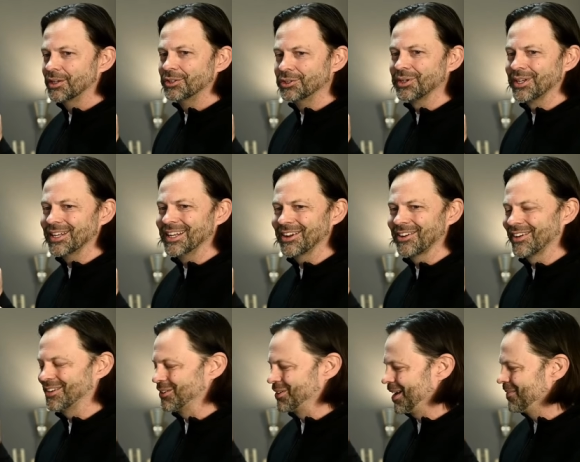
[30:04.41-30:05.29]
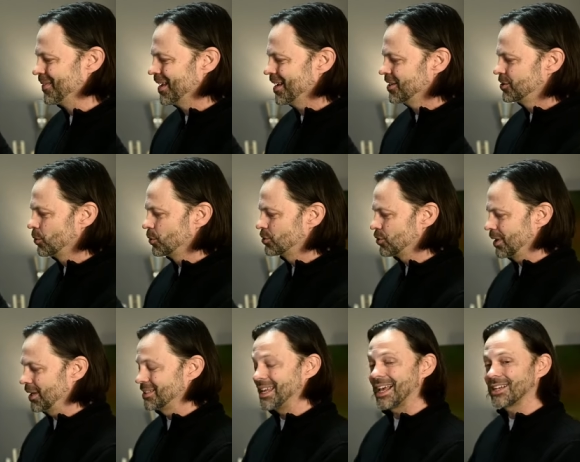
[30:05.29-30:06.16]
You can hear it, okay. So it's,
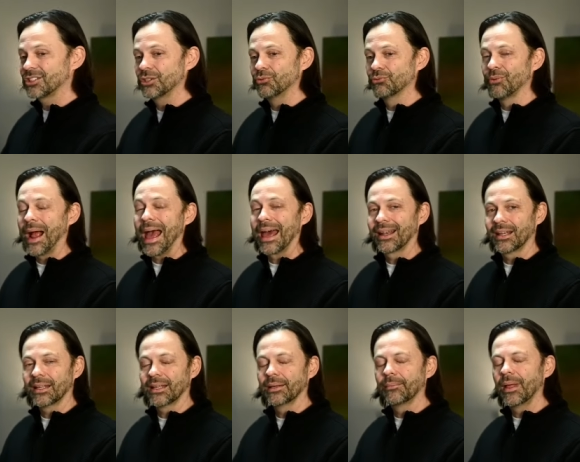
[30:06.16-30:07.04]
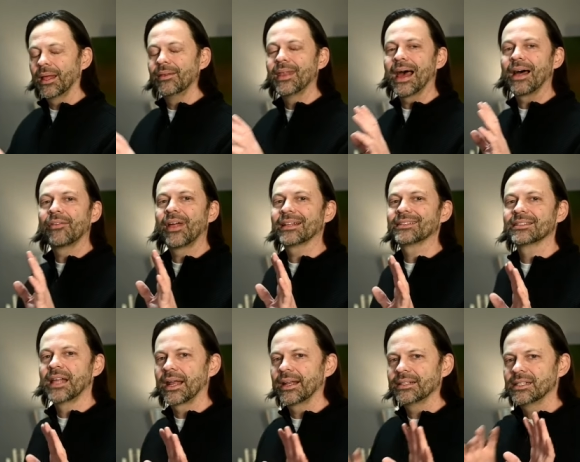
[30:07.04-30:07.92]
it's actually rattling. And now that's
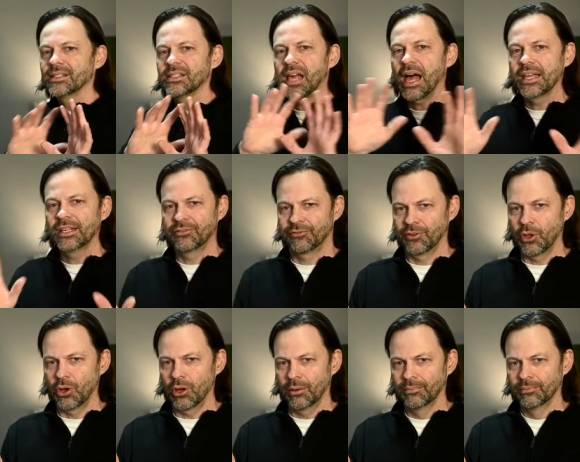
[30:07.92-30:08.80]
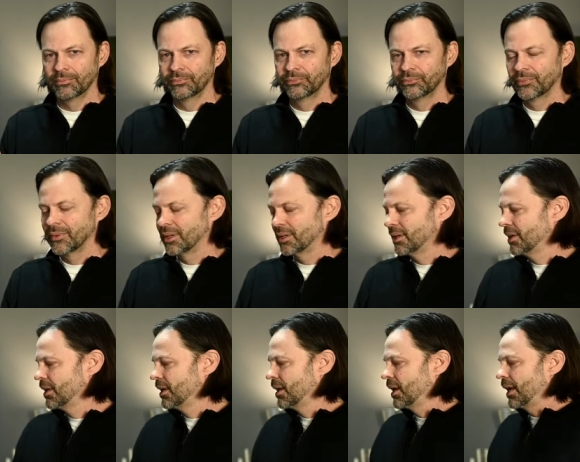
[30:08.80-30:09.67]
not a design flaw.
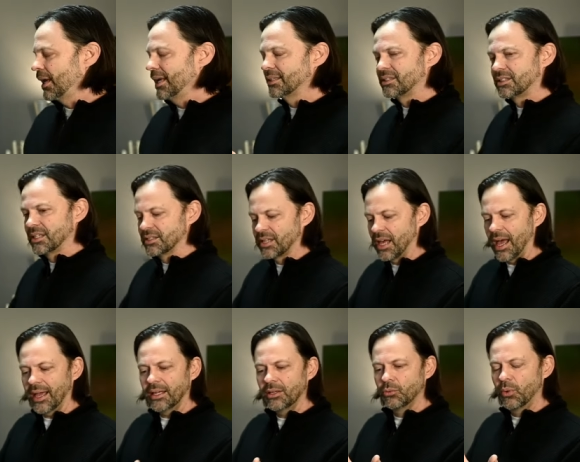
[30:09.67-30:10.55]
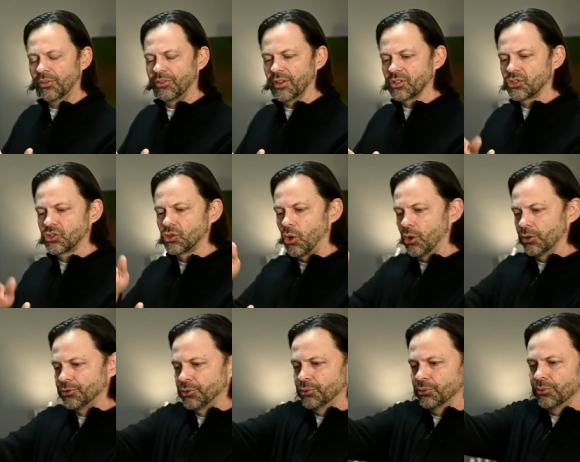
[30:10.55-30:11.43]
It's designed with a
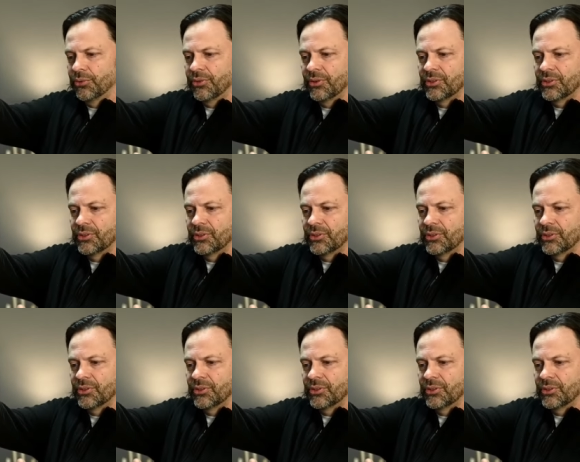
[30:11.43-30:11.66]
sawtooth.